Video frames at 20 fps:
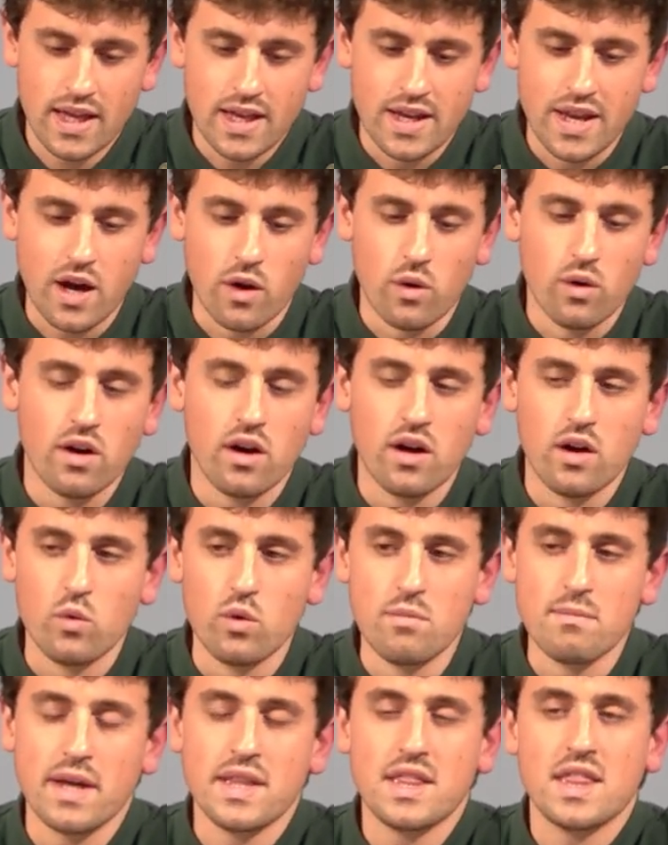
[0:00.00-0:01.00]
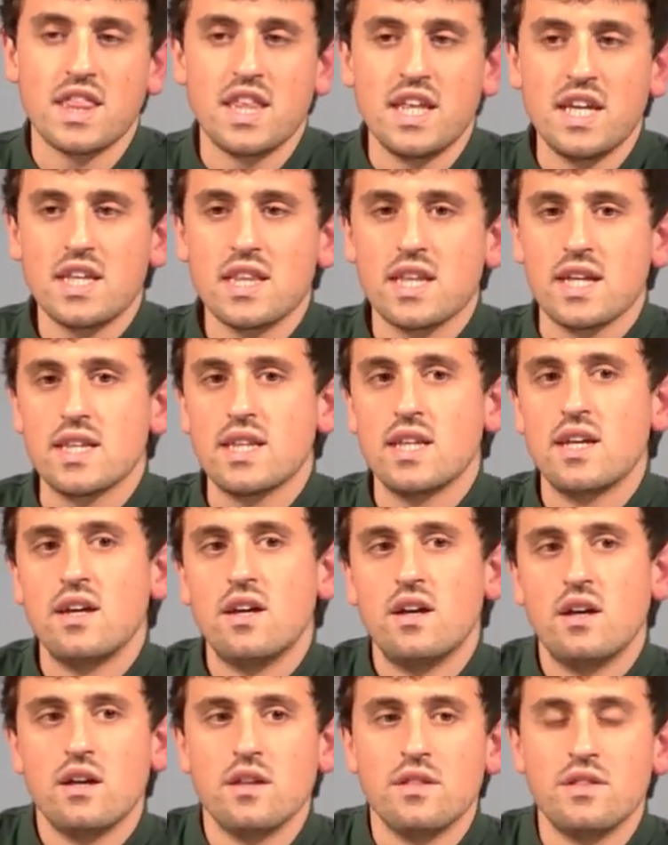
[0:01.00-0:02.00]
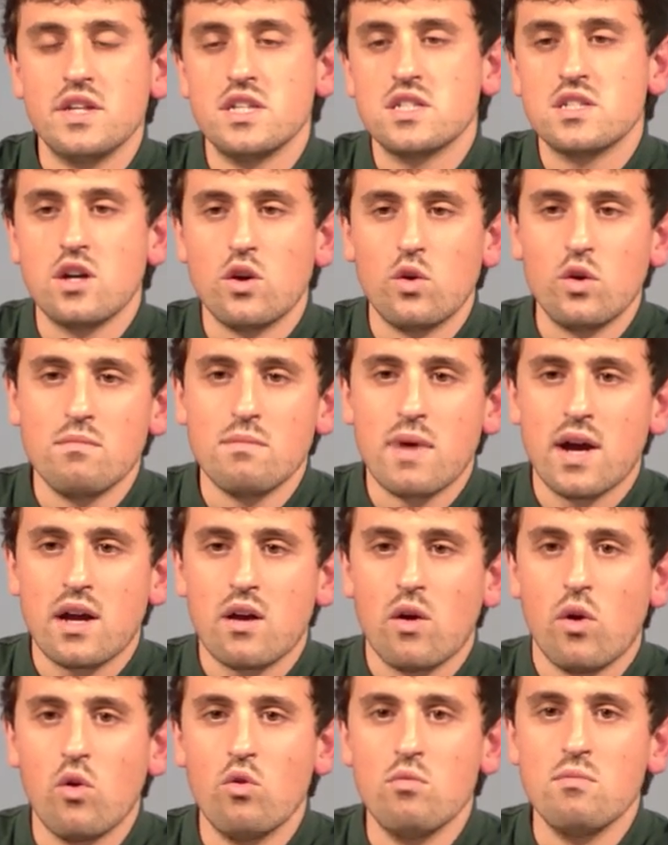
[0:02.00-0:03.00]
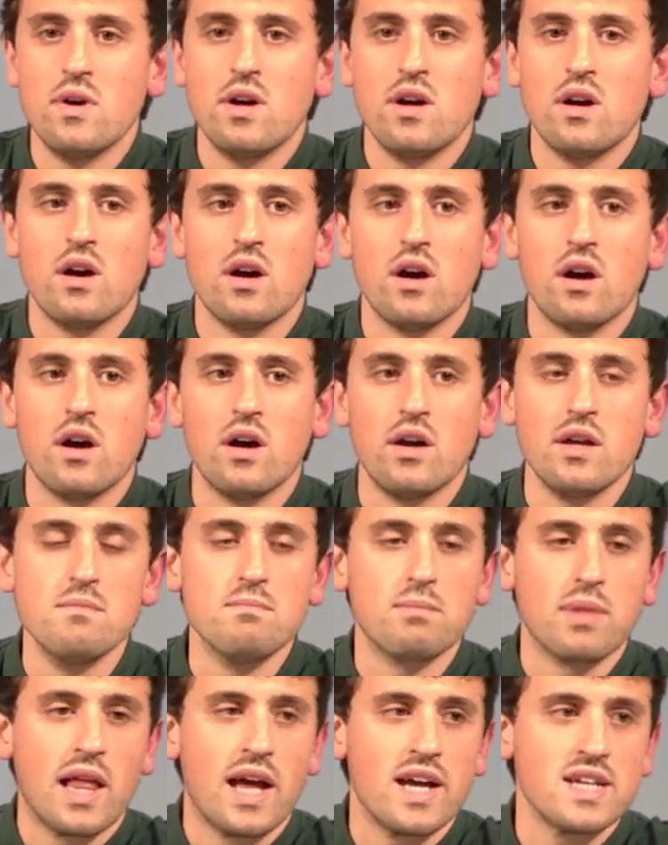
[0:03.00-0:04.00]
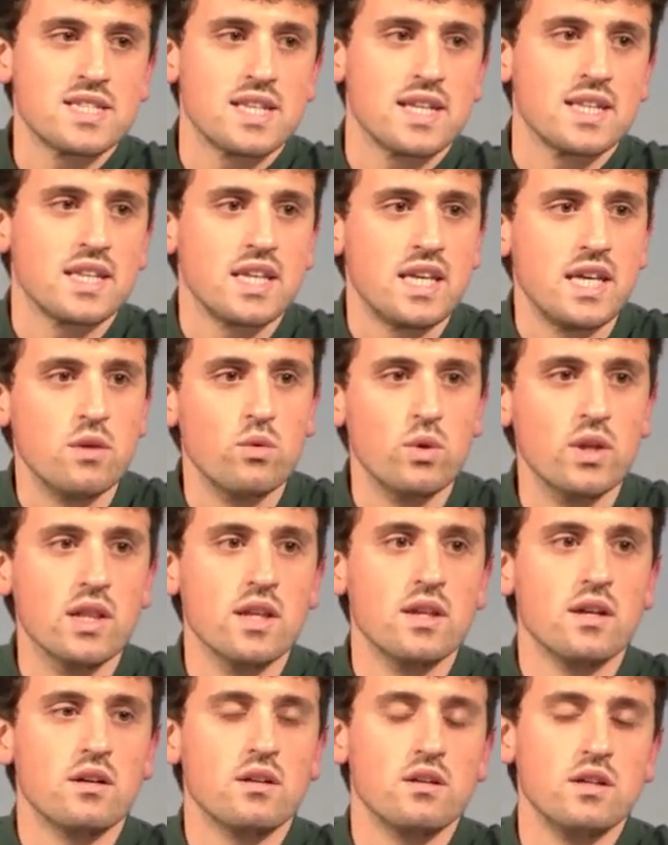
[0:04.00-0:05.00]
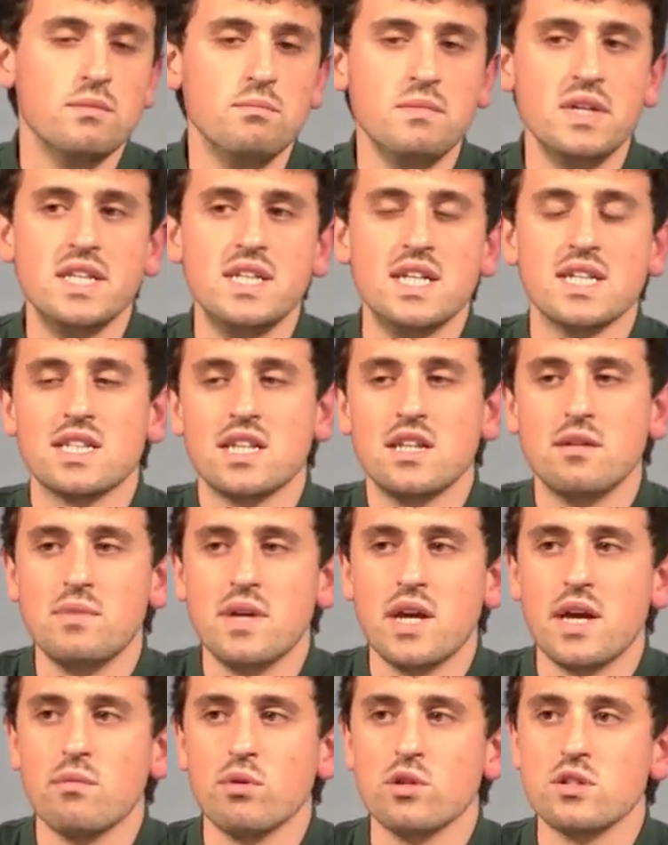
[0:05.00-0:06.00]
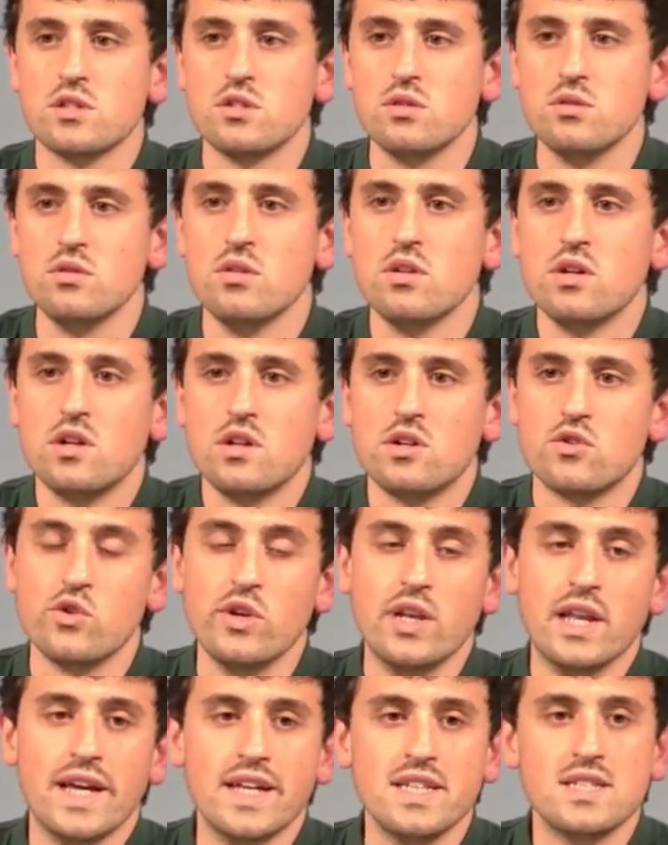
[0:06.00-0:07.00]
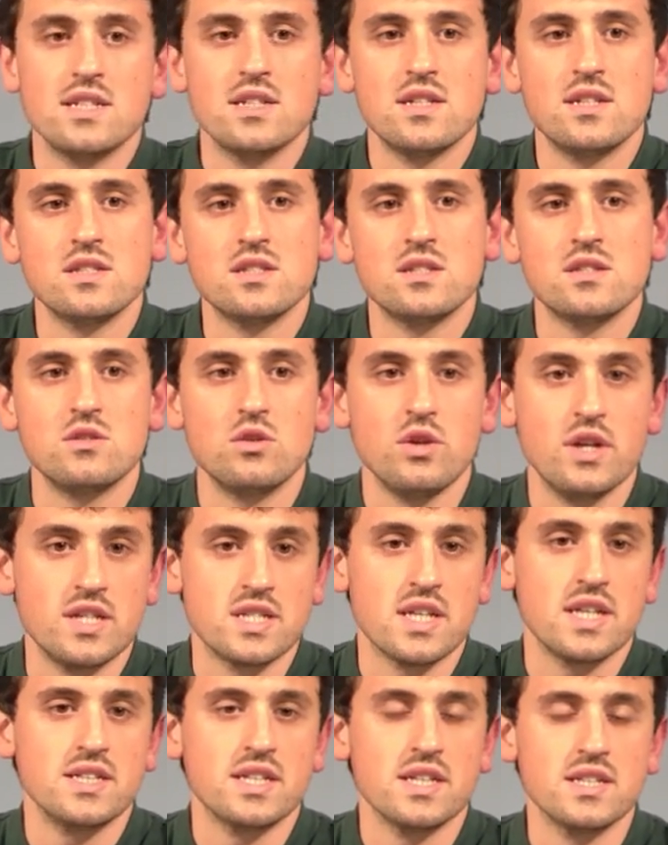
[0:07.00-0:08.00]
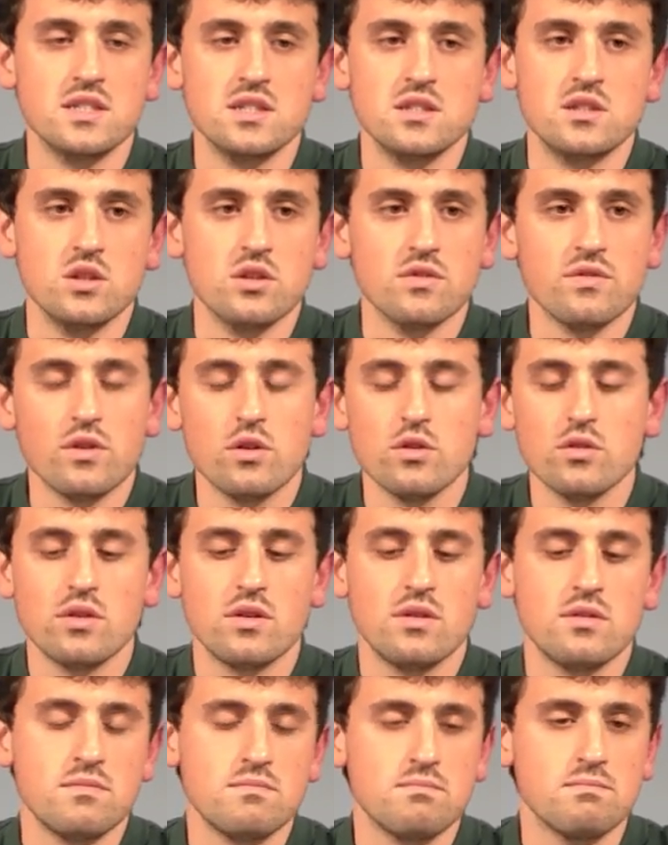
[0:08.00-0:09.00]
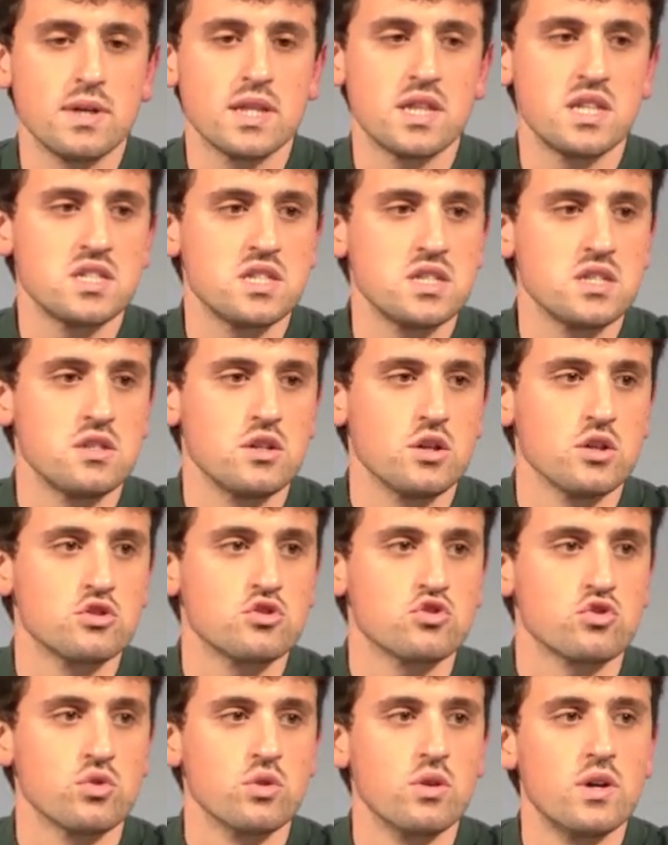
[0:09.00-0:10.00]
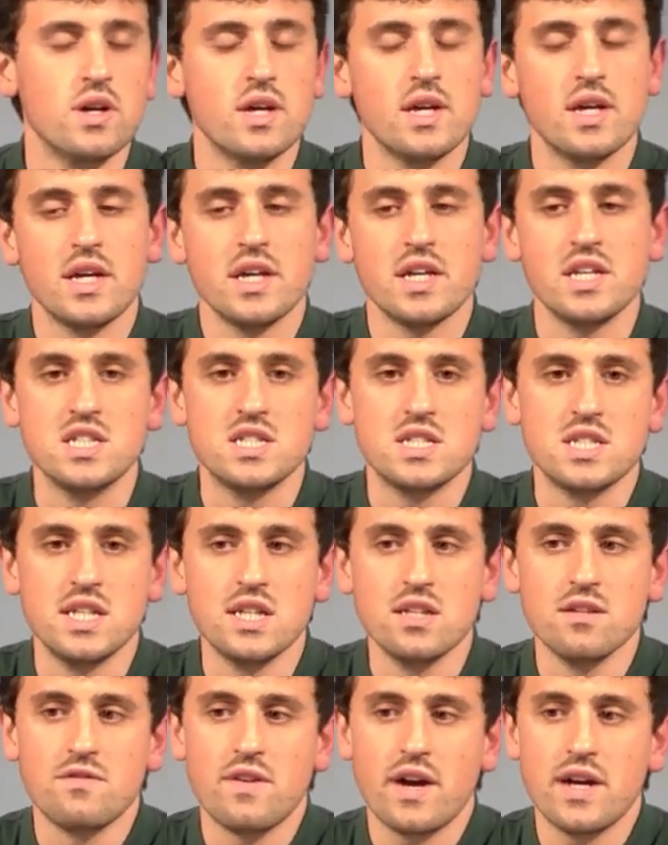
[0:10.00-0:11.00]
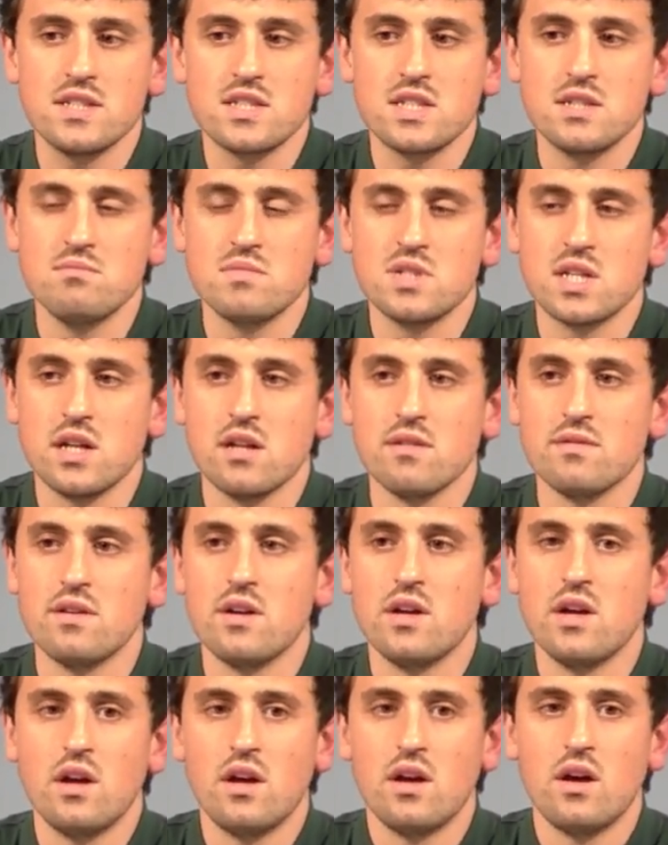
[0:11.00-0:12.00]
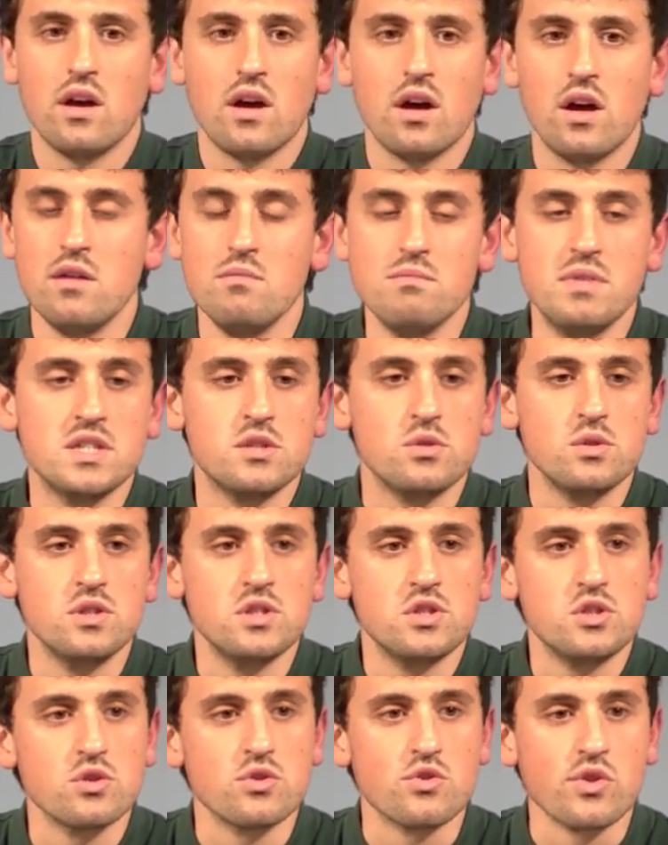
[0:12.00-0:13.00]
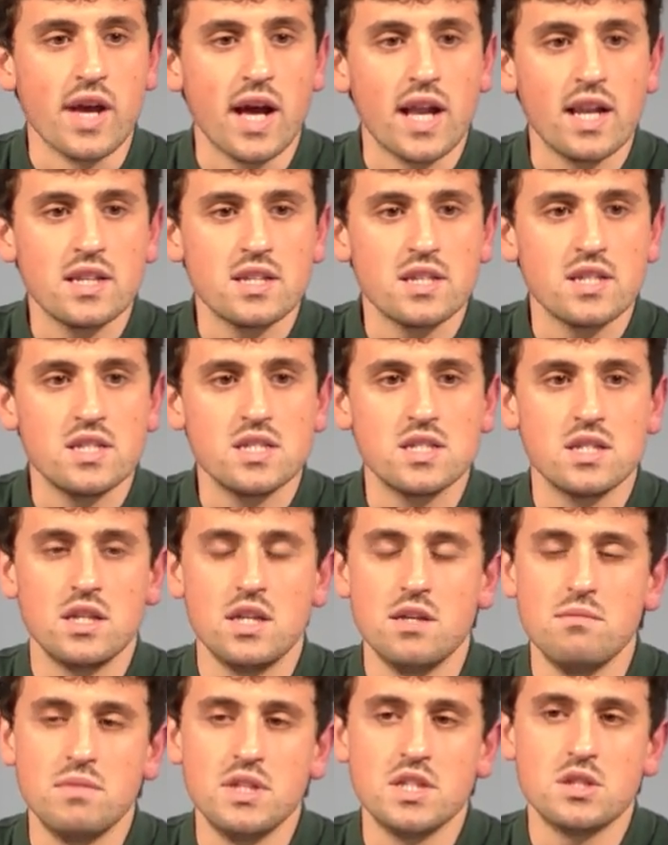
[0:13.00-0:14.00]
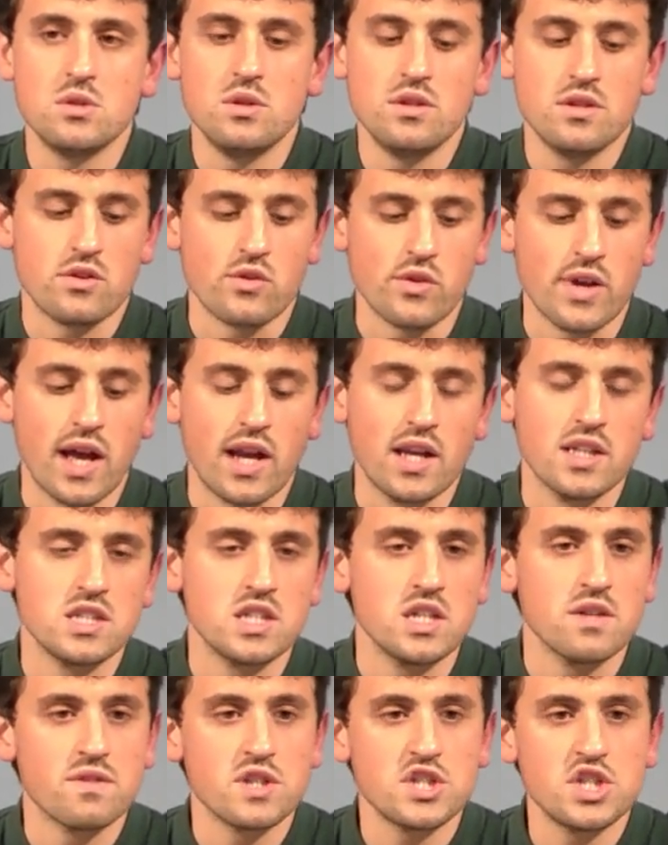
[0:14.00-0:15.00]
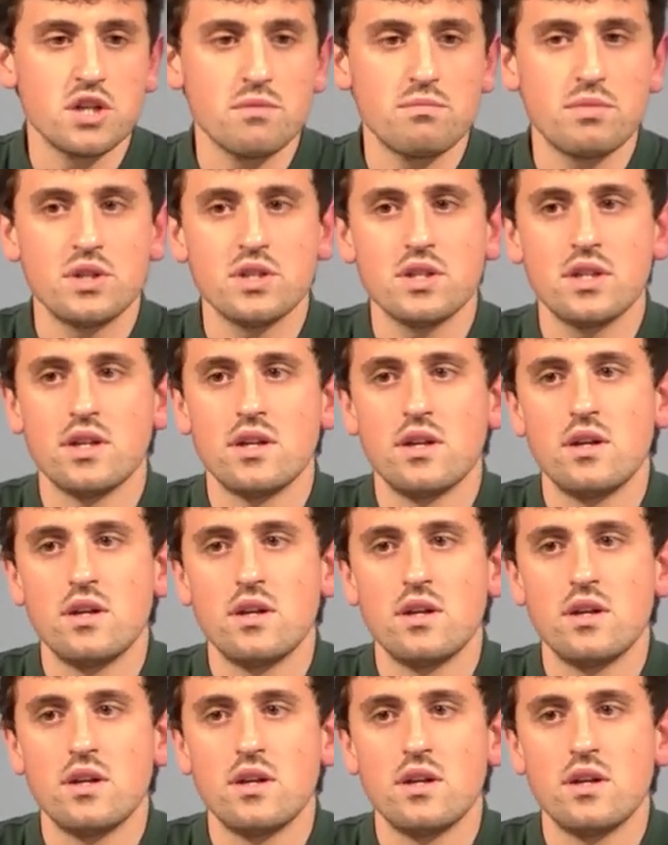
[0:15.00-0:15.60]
Now, uh, we might think that this going back home uh, implies that he will immediately be able to relate to his identity of old, but this is not true. He still finds himself uh, in between two realities, in between the reality of the shepherd